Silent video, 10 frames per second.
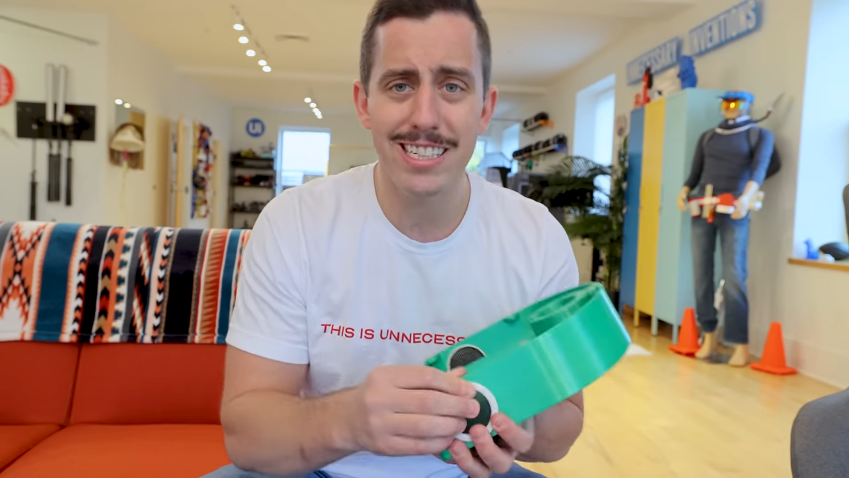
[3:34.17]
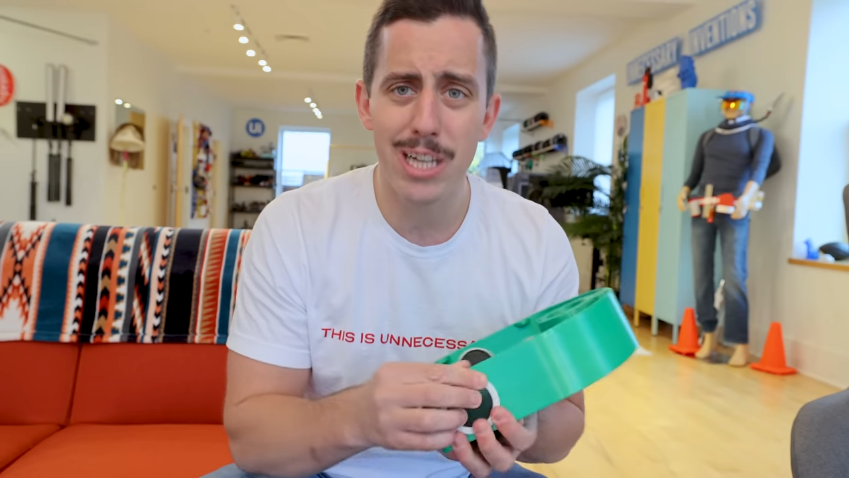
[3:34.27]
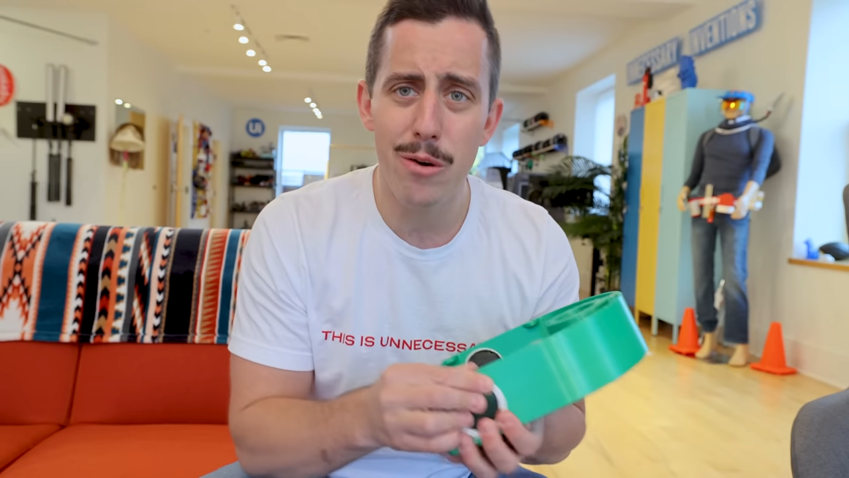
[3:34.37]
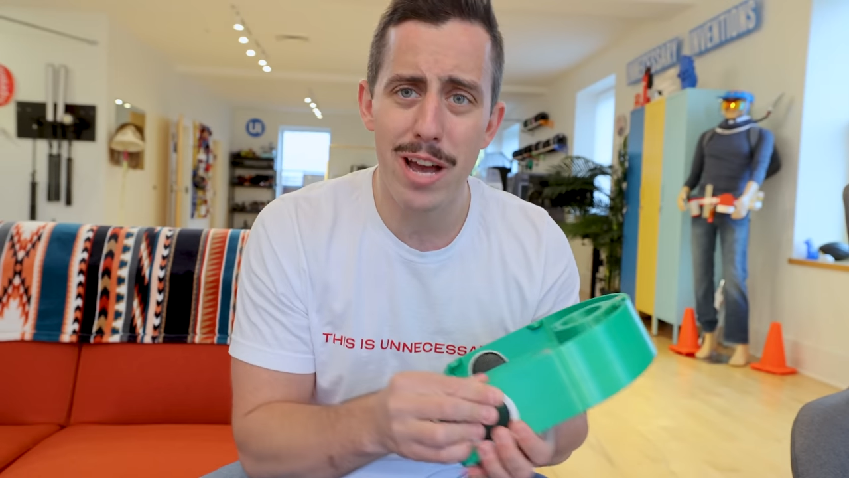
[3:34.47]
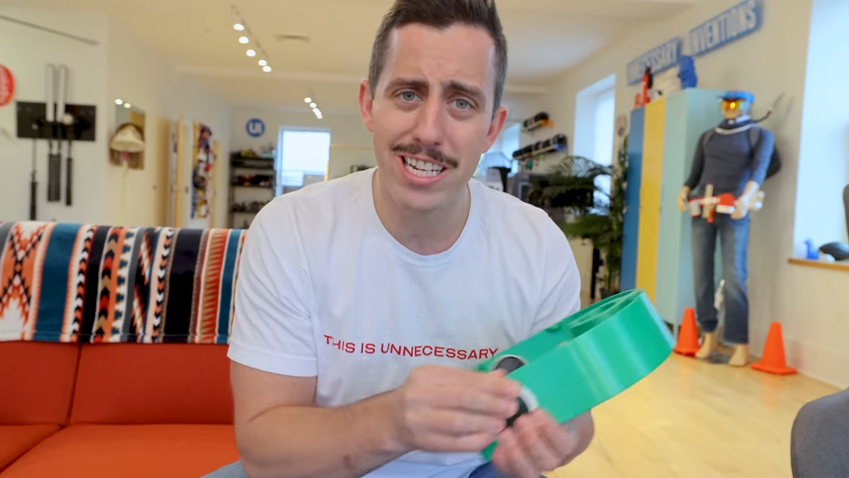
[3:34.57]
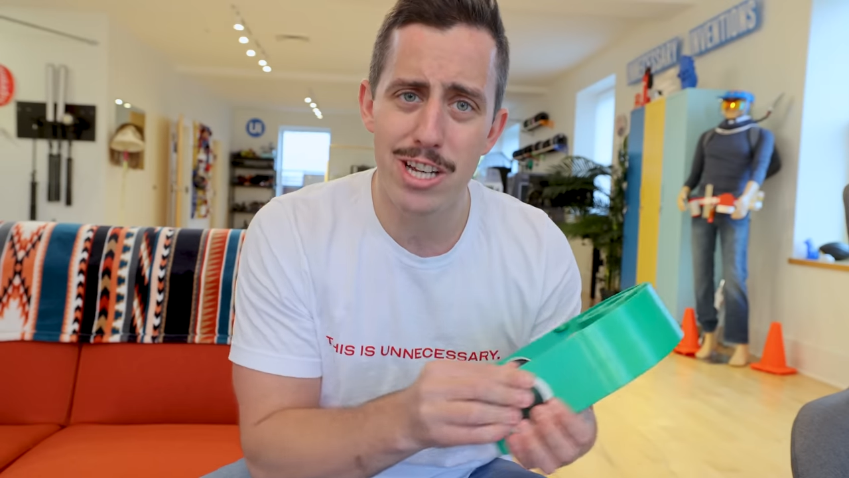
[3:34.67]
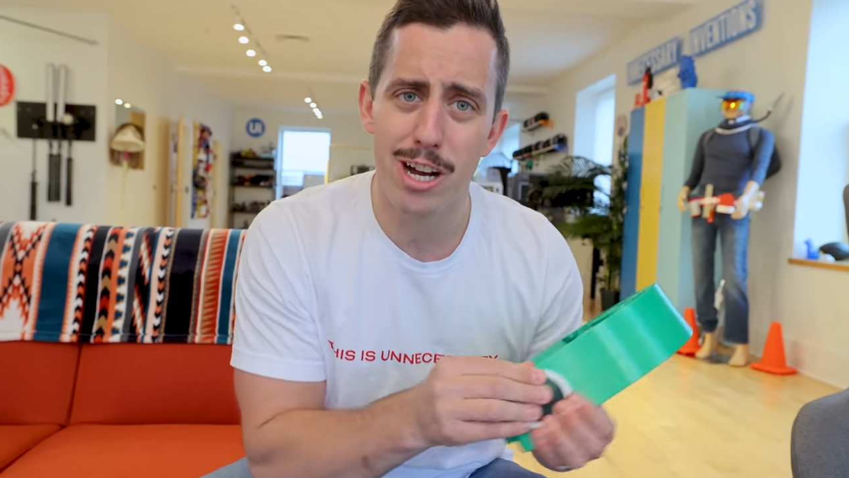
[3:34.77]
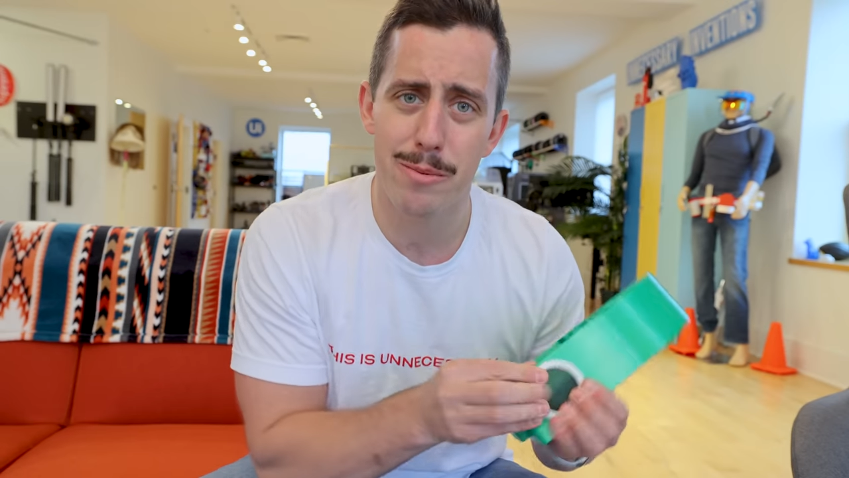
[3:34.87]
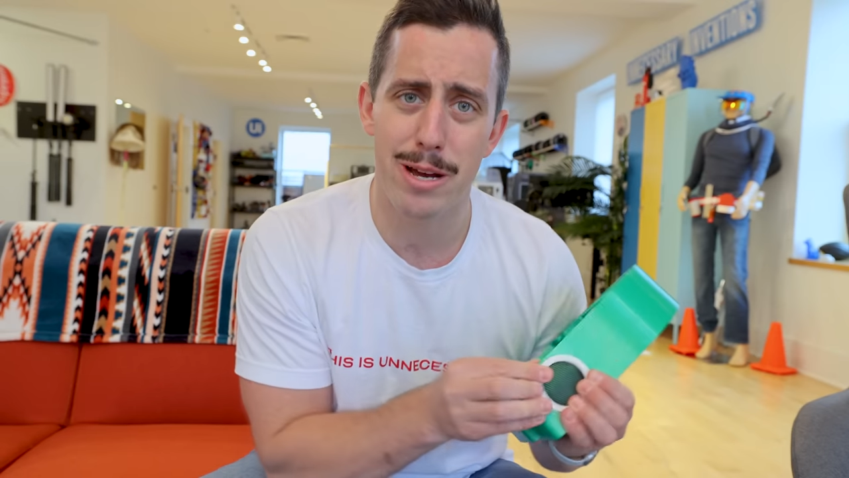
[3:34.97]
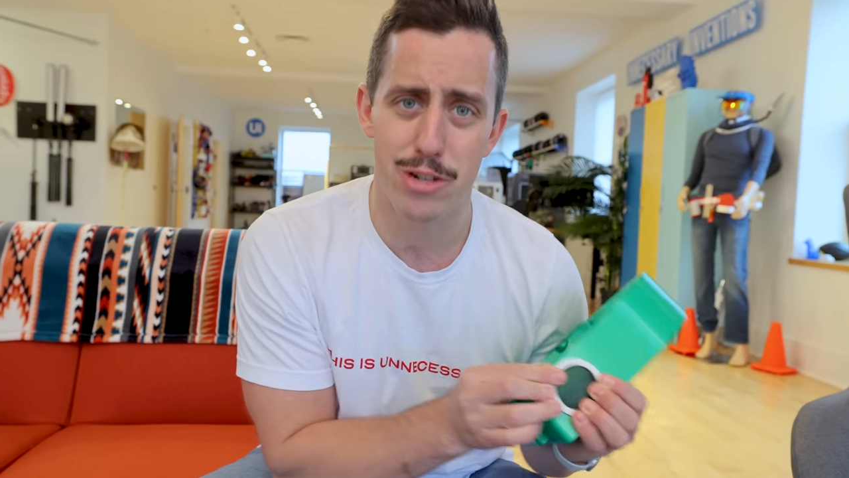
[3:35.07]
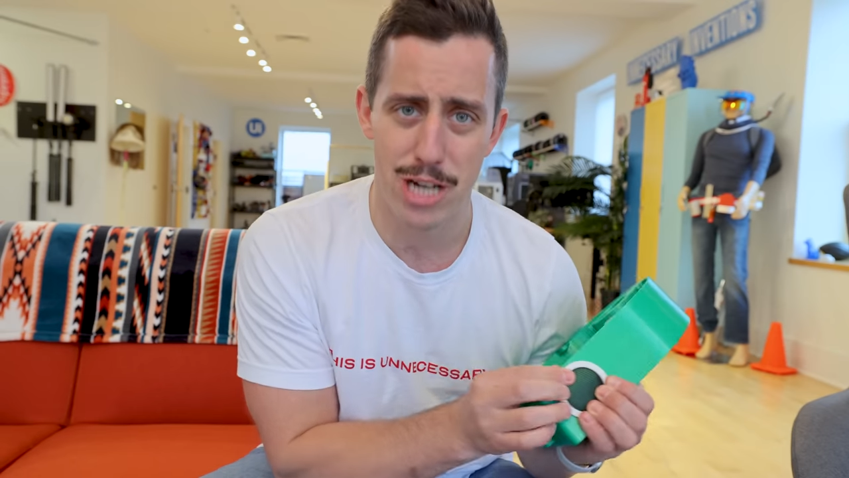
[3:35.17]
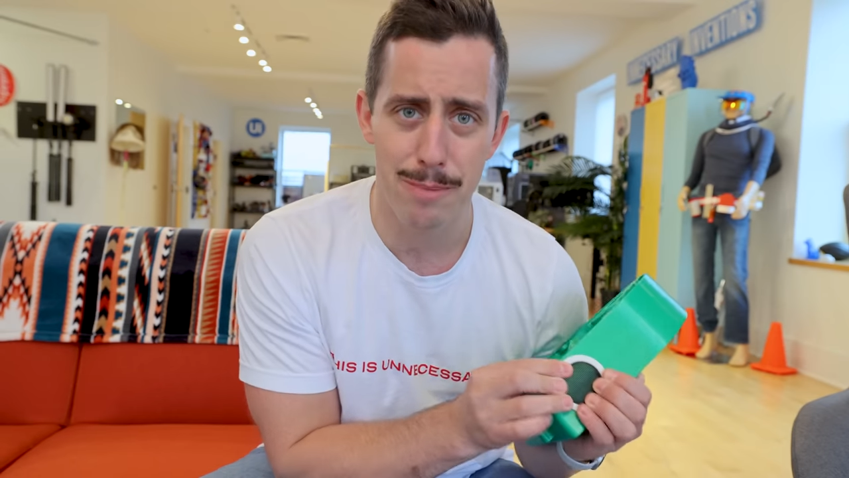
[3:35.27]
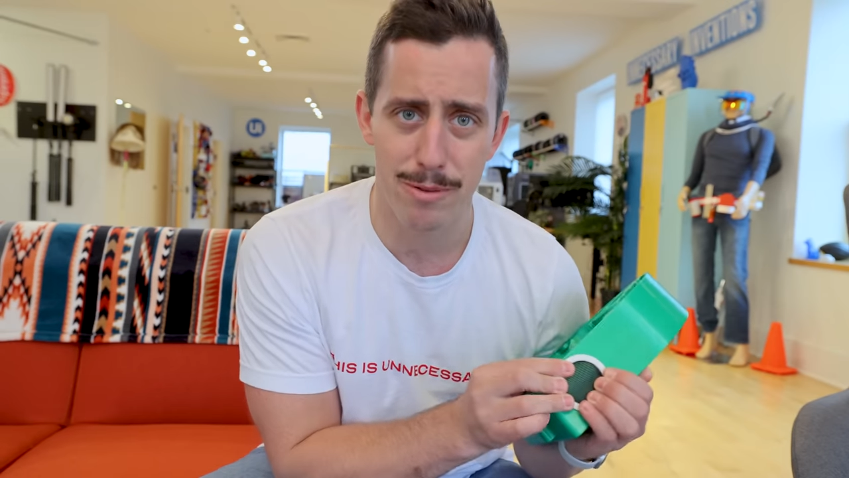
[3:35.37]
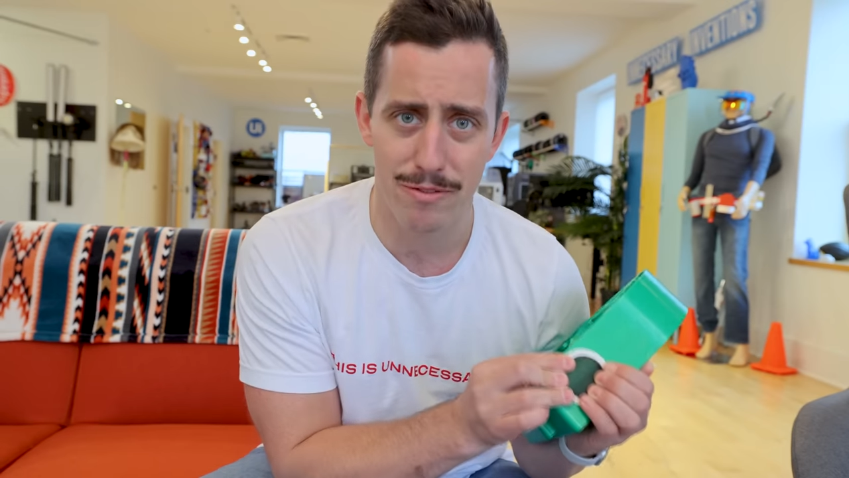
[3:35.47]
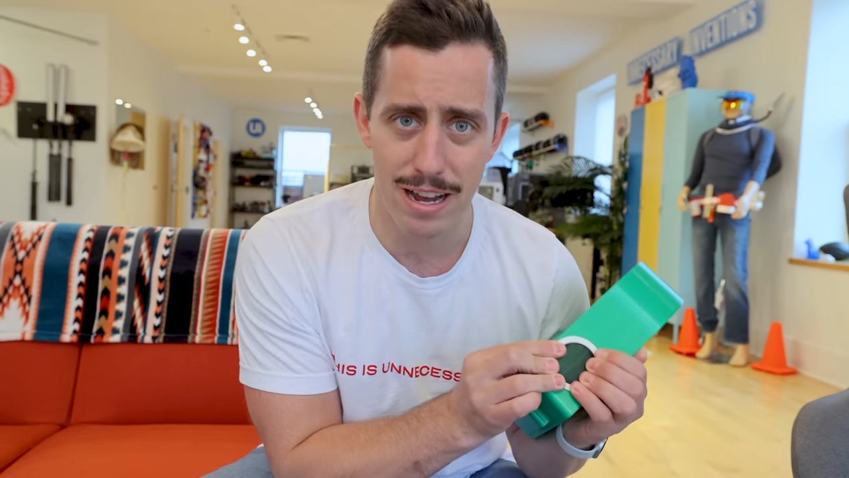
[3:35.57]
let's go ahead and talk about
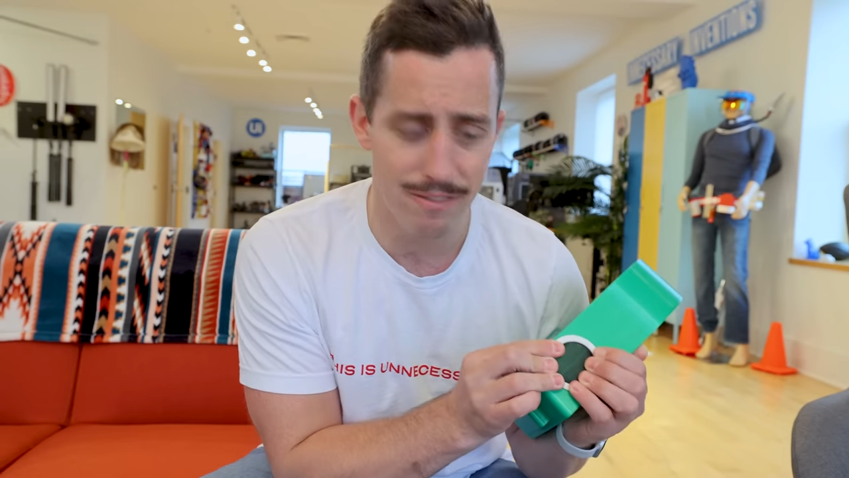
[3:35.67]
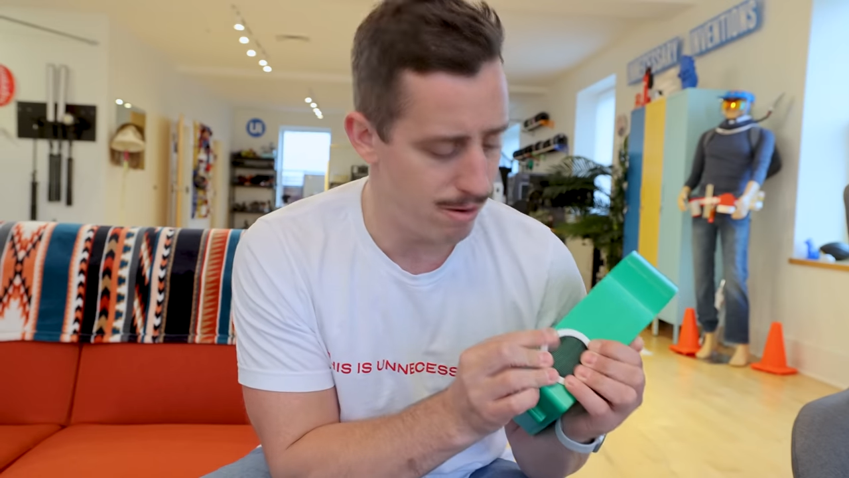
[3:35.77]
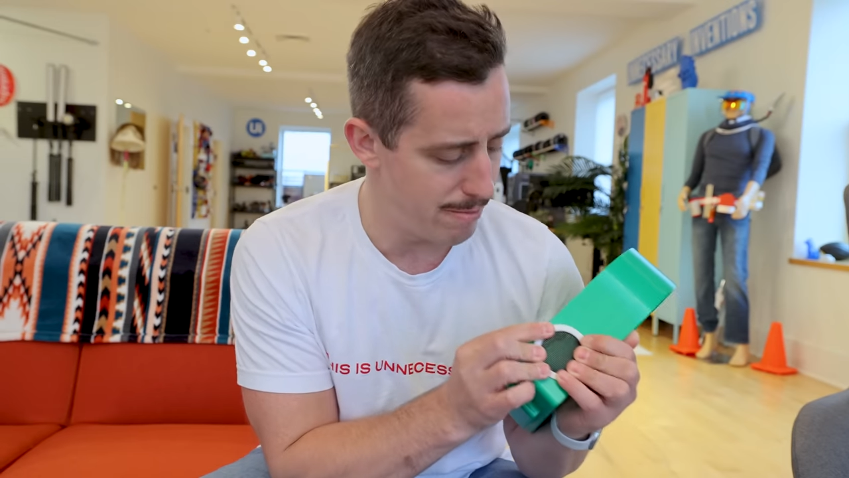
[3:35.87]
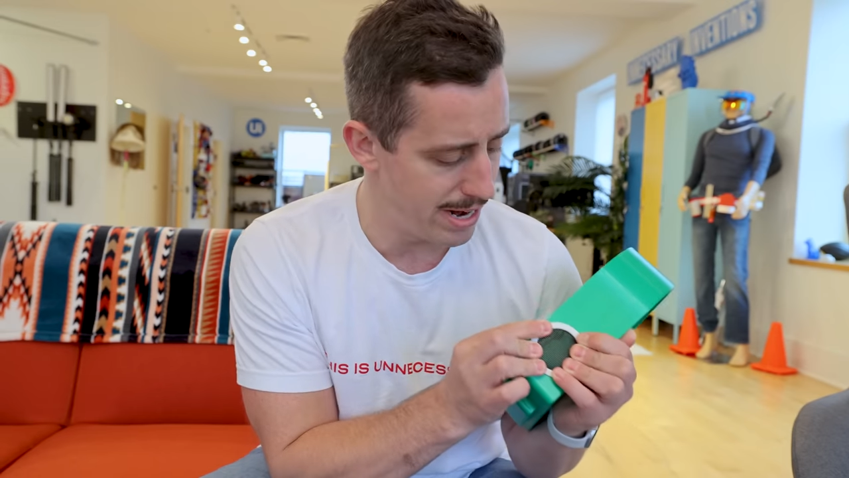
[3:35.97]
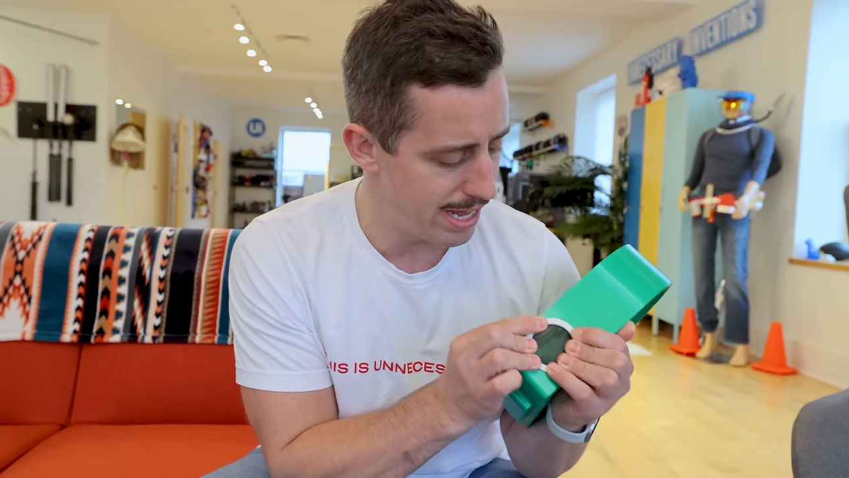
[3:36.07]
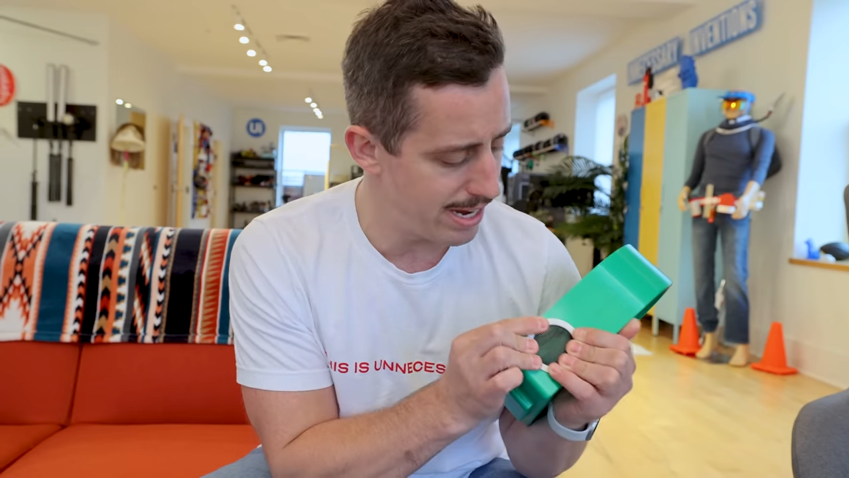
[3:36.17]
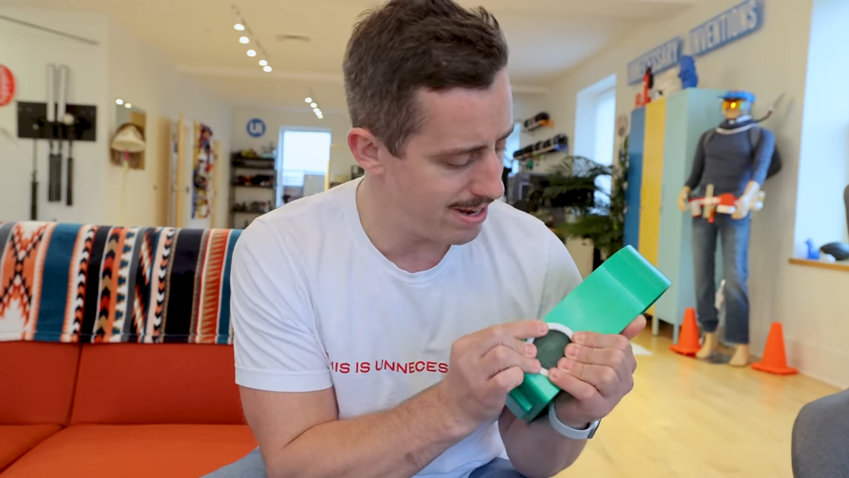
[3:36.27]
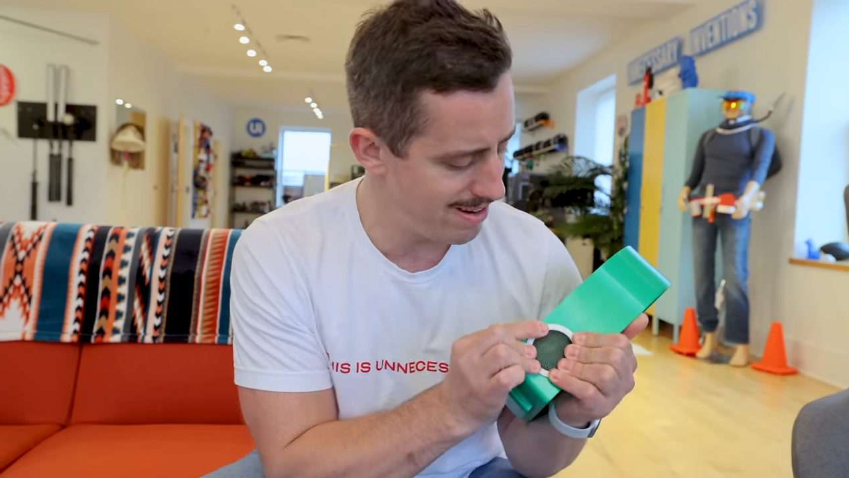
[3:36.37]
Shopify for a minute.